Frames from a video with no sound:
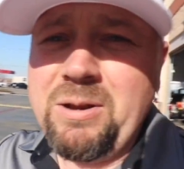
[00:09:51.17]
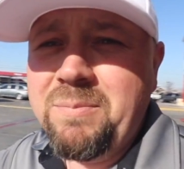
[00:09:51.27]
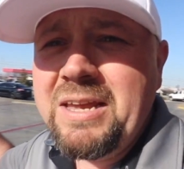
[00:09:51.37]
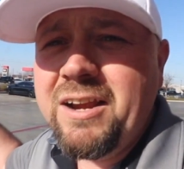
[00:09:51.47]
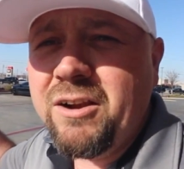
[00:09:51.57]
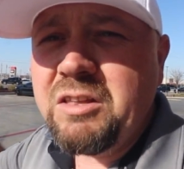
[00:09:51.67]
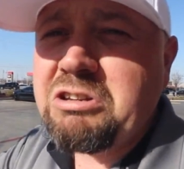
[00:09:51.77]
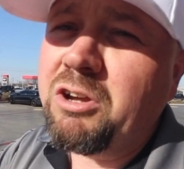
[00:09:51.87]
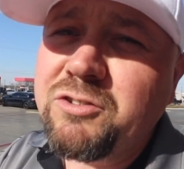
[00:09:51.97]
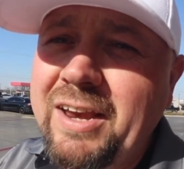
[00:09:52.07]
to be here in the
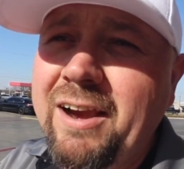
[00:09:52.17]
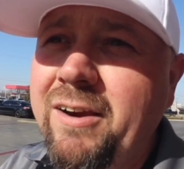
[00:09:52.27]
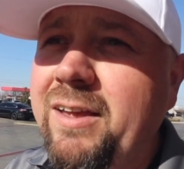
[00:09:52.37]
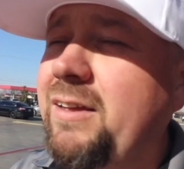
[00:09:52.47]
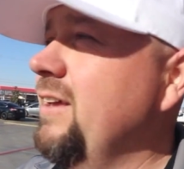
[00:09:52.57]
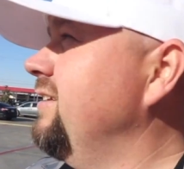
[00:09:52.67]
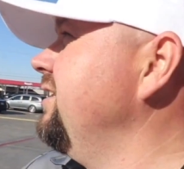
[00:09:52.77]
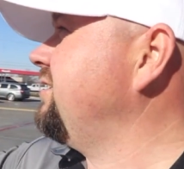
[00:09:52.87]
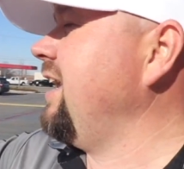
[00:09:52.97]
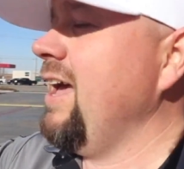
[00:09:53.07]
Tulsa area.
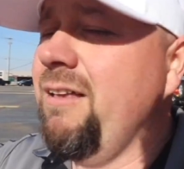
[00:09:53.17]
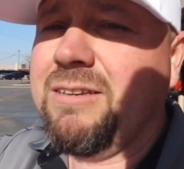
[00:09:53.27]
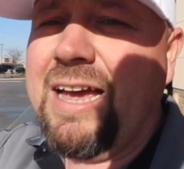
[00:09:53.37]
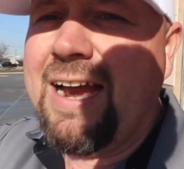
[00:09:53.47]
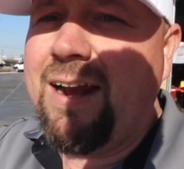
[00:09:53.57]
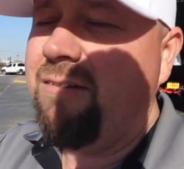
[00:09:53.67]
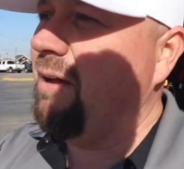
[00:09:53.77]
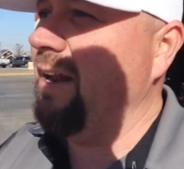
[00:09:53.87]
Discount Tire,